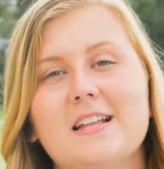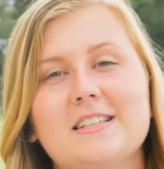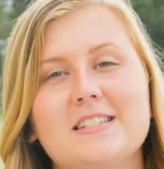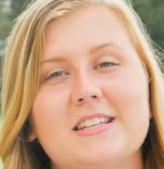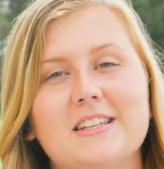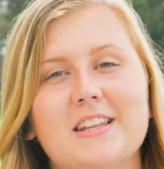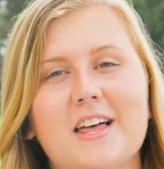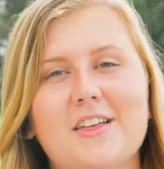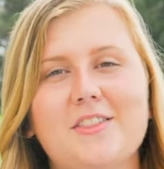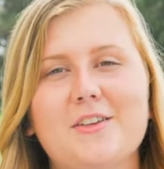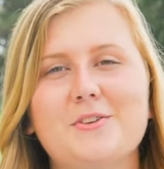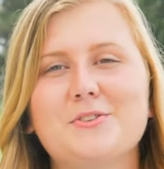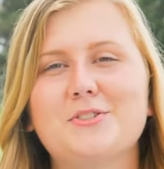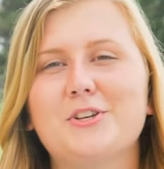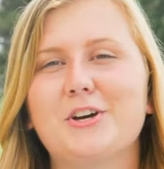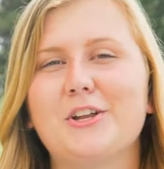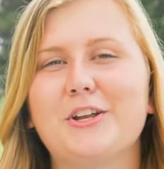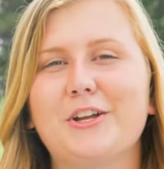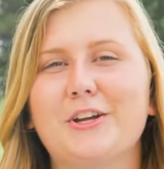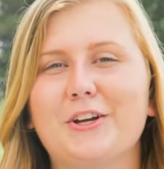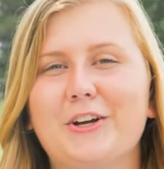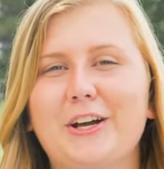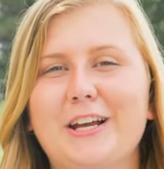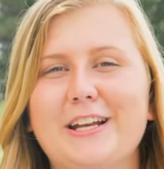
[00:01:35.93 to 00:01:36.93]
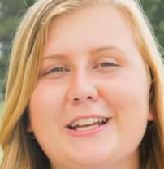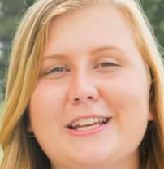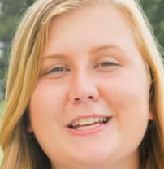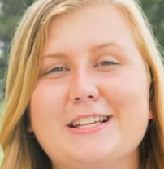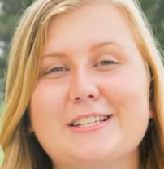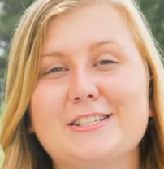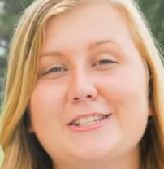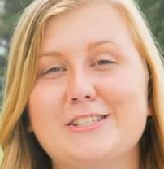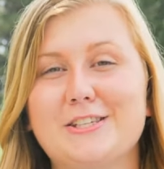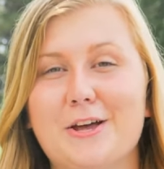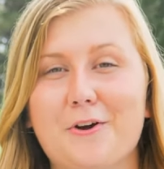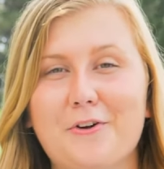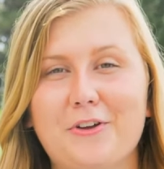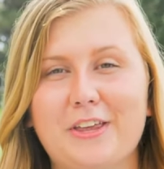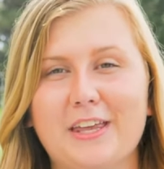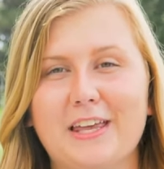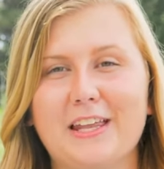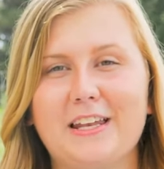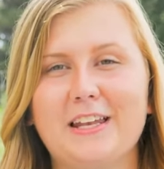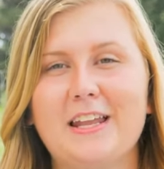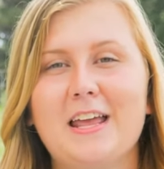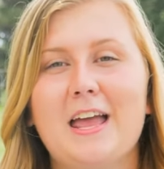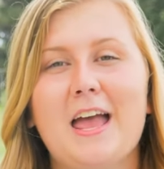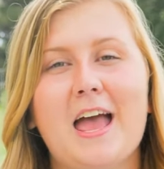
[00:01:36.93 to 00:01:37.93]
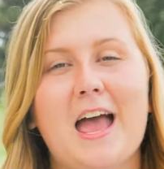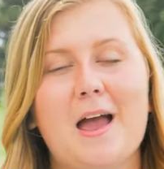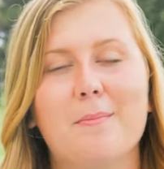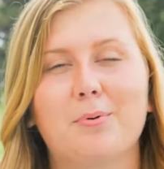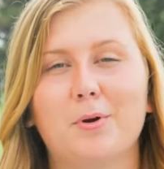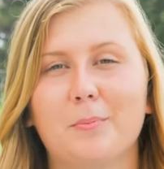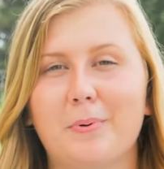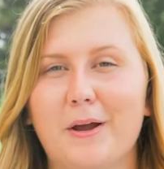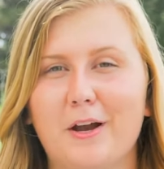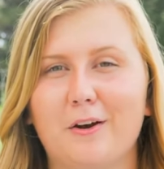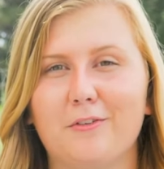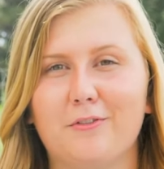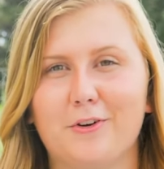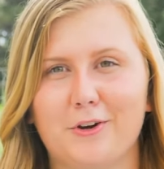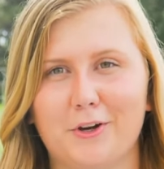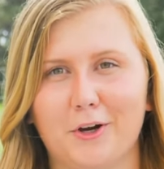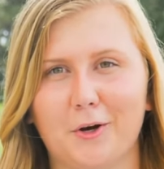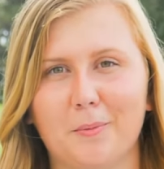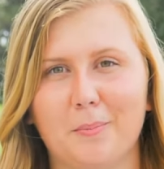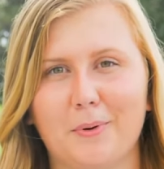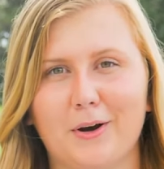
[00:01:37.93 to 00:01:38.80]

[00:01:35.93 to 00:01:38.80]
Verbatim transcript: to let those good ingredients soak in and prepare for your